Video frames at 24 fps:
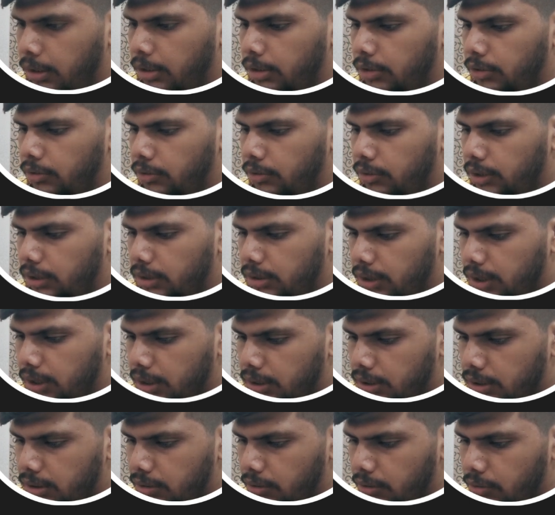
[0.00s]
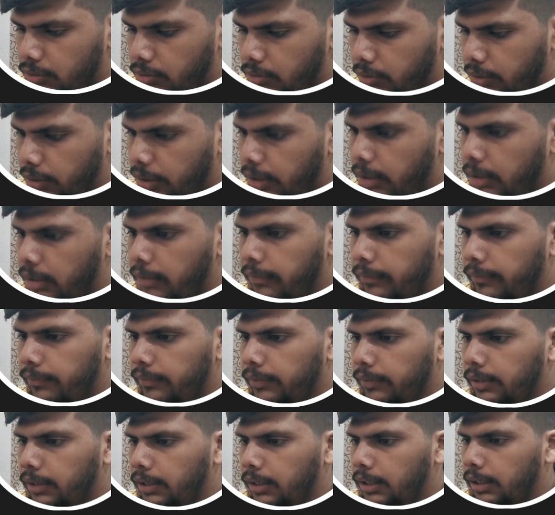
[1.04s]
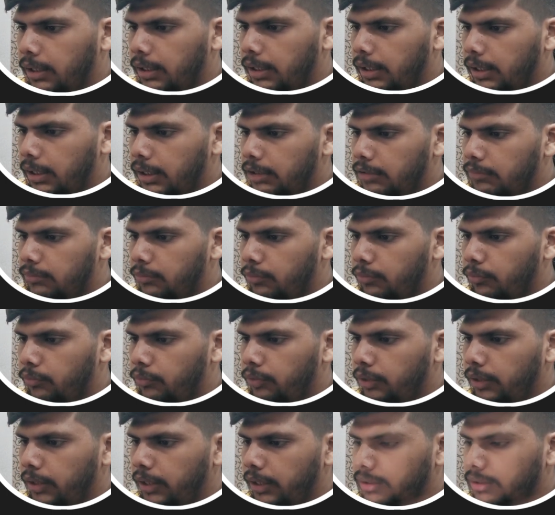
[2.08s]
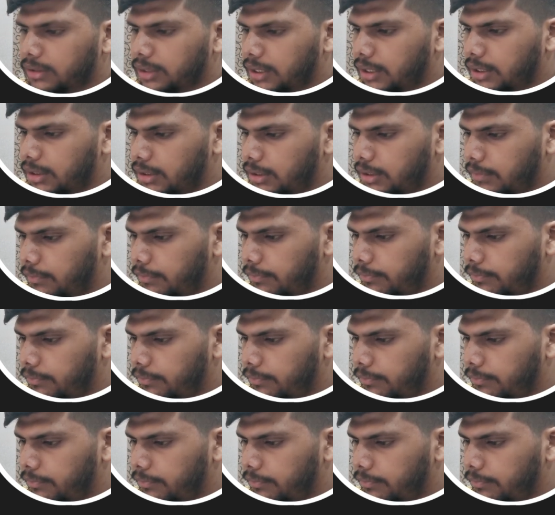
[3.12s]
So this case is also handled. Let us move to the next case.